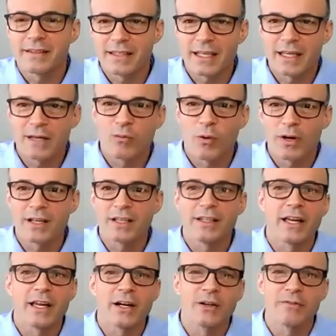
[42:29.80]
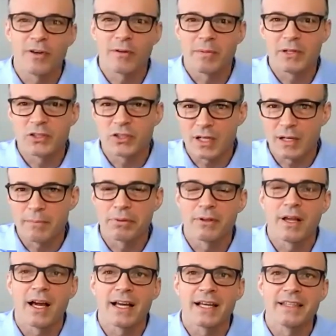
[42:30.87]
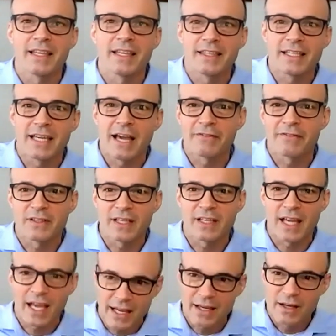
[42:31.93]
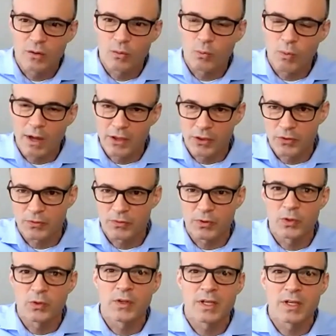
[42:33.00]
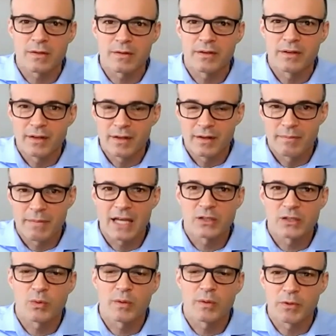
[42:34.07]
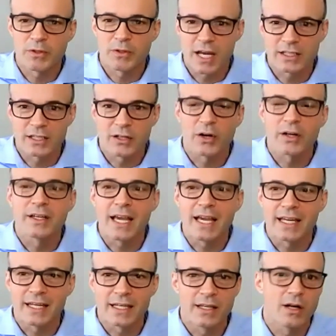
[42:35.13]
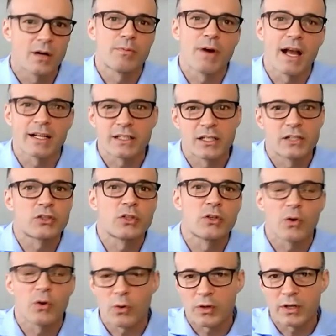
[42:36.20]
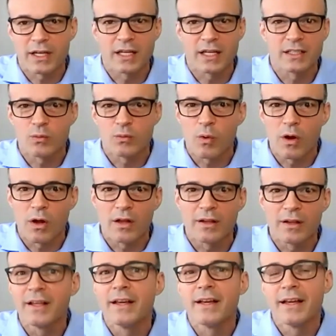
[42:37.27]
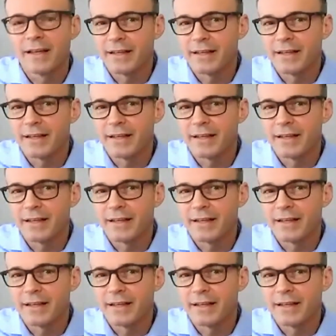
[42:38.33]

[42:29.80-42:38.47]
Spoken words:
the warning letter verbiage implied that the FDA went through this password protected or gated or practitioner oriented wall.